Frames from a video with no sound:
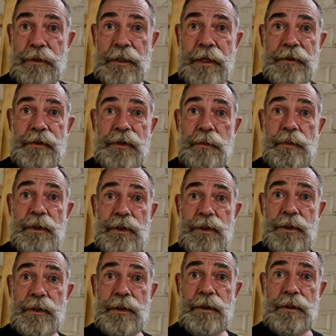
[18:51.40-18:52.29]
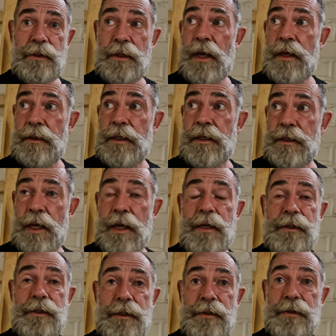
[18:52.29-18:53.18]
exhibition, and
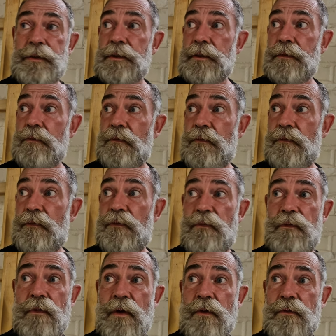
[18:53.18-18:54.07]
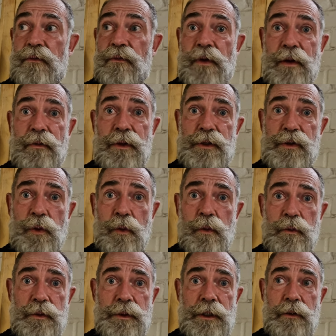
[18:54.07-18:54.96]
it is very
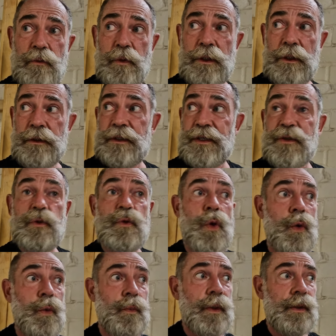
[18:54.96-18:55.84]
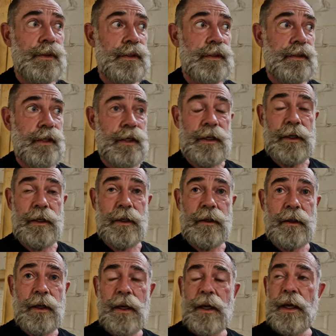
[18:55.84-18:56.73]
daunting, really. There's nobody
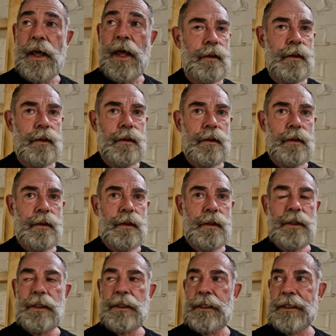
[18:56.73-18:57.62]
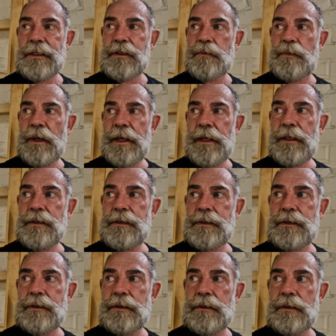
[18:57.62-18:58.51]
there. It
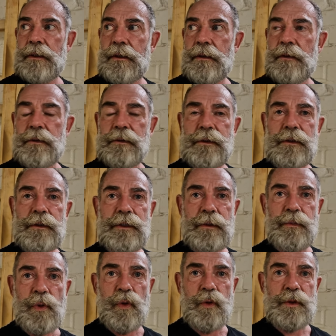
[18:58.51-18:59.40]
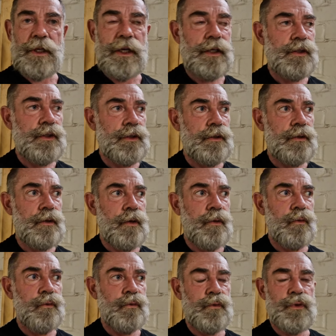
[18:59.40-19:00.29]
explains the deportation
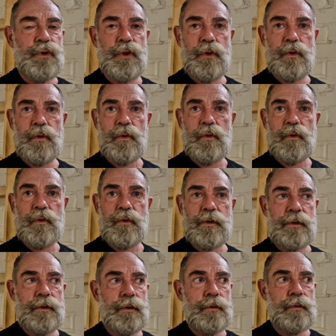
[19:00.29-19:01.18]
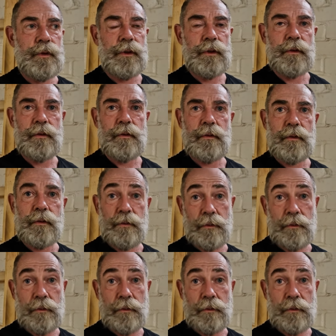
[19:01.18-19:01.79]
of Jews during